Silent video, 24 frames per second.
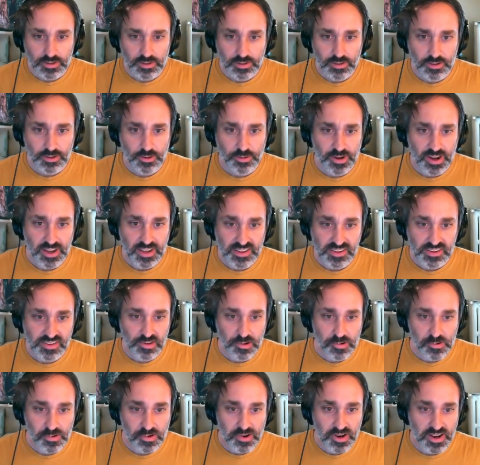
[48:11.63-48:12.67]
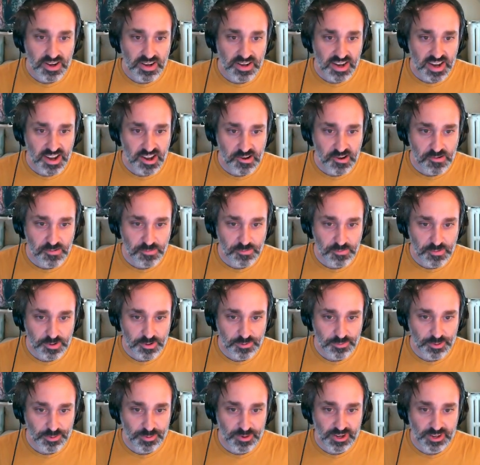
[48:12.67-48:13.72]
Okay, so now what
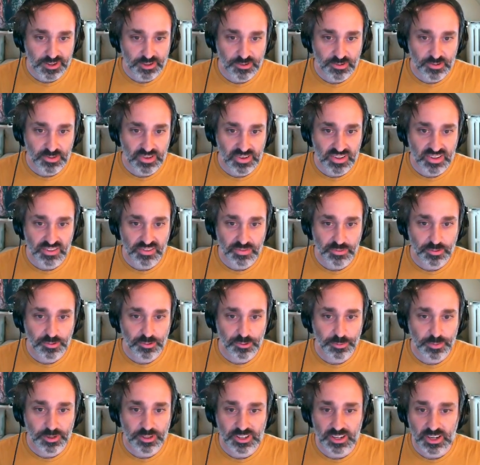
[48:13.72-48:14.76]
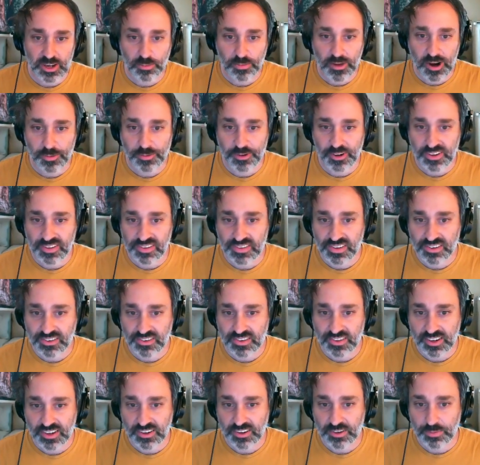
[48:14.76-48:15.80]
we want to do is when we're building our properties
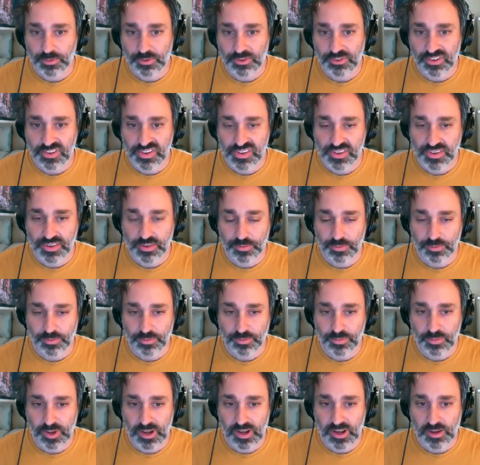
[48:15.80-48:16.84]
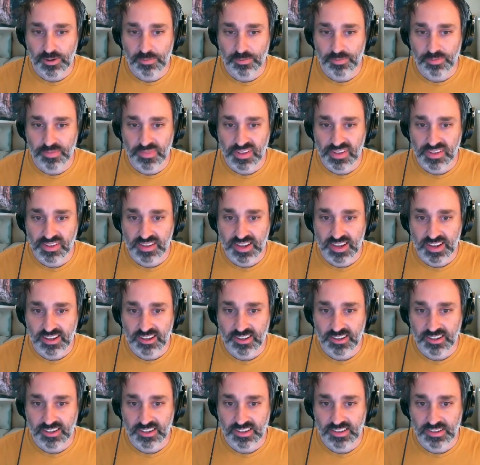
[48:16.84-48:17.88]
dictionary, we'll just
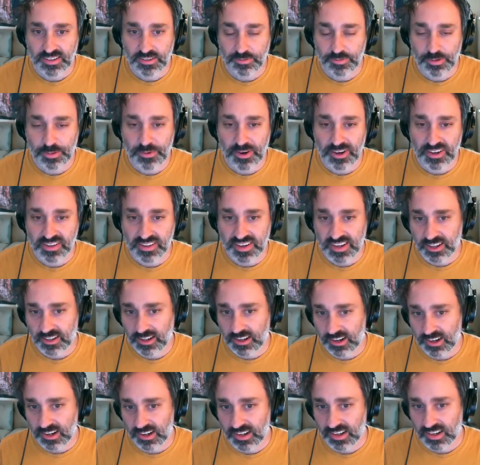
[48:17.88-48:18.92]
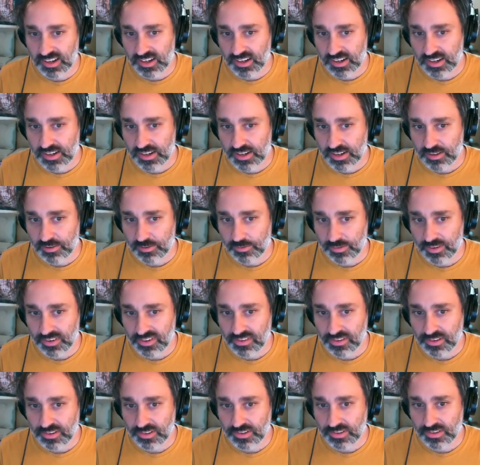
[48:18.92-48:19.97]
scale. We want to scale our
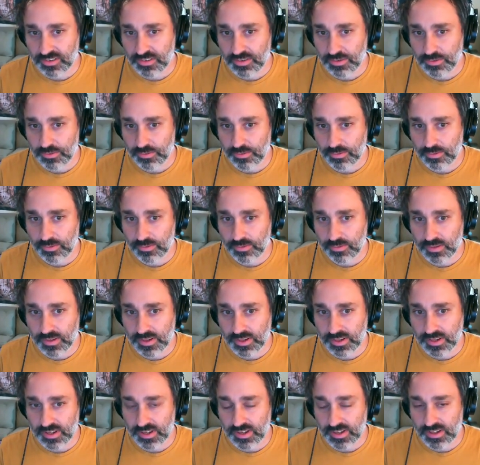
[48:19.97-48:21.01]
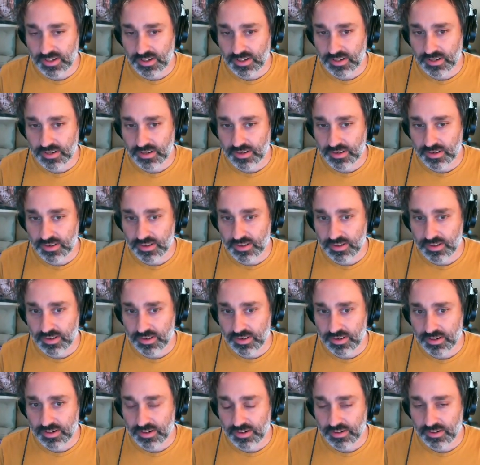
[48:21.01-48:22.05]
result to the
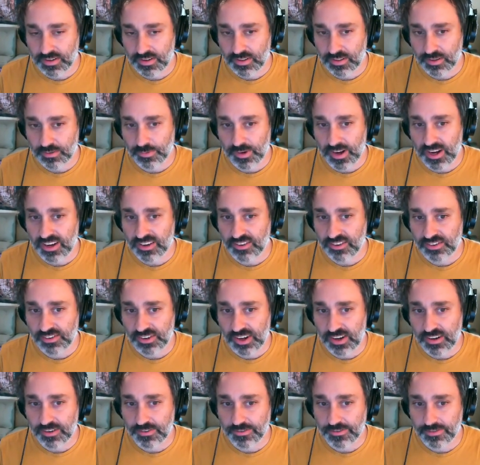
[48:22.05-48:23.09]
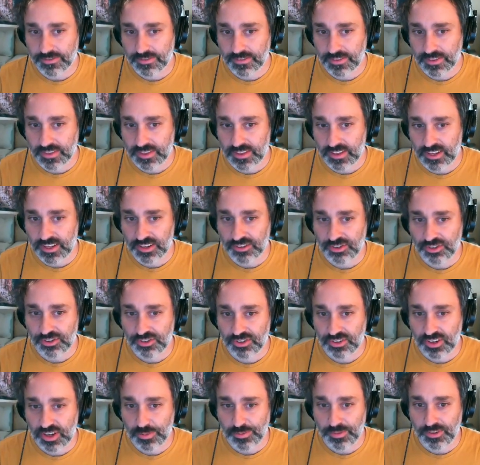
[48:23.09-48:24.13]
range of each
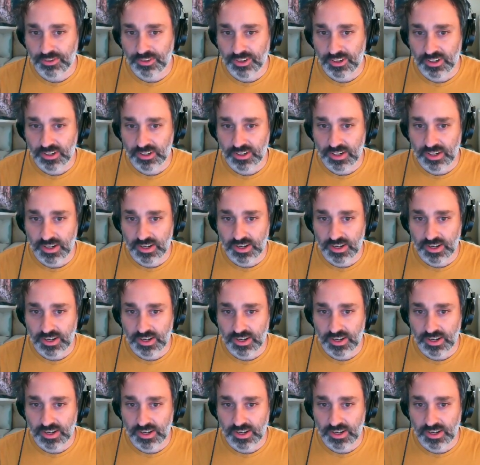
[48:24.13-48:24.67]
image layer.